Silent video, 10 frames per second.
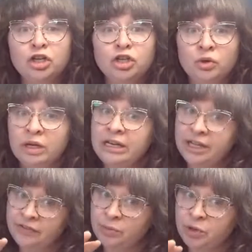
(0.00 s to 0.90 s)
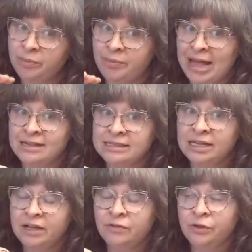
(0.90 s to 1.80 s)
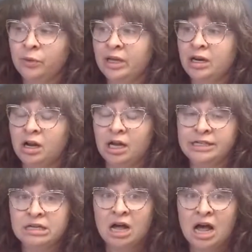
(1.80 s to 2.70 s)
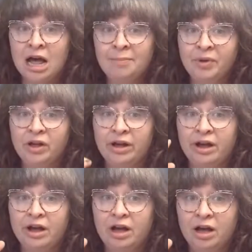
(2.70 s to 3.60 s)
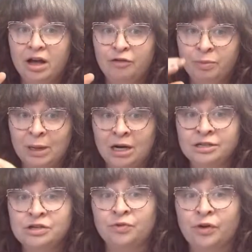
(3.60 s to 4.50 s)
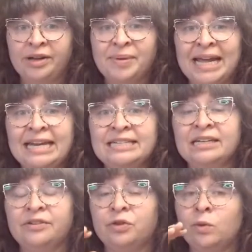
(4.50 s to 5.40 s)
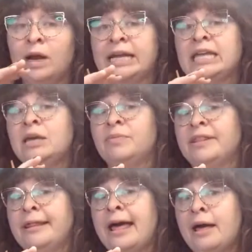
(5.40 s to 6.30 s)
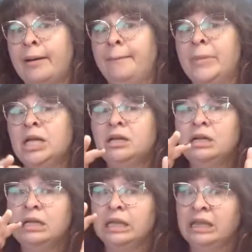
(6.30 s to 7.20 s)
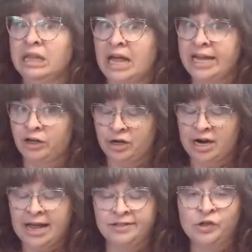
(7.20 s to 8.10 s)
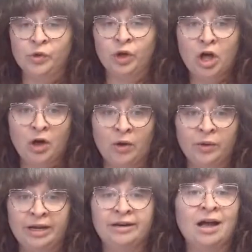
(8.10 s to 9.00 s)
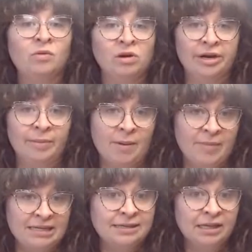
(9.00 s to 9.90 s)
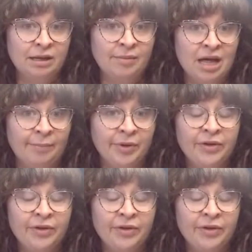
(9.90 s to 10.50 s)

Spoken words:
you can even put masking fluid on top of parts you've already painted if you want to keep them lighter as you go and not worry about messing them up.